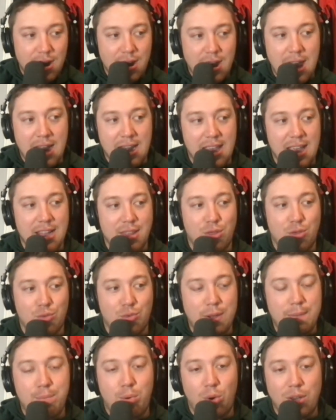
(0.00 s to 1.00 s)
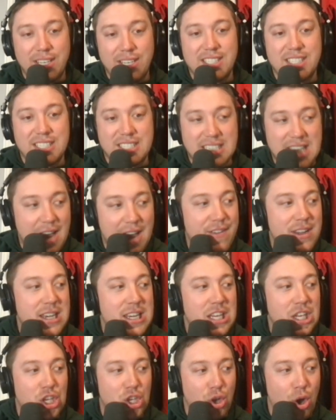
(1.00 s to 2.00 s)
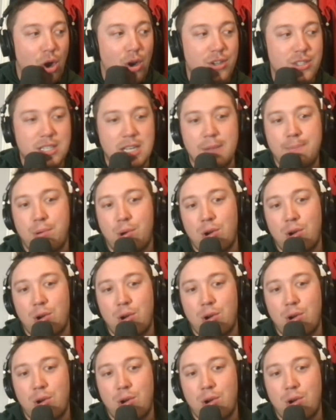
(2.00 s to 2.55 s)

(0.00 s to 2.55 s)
and he had 3.7 yards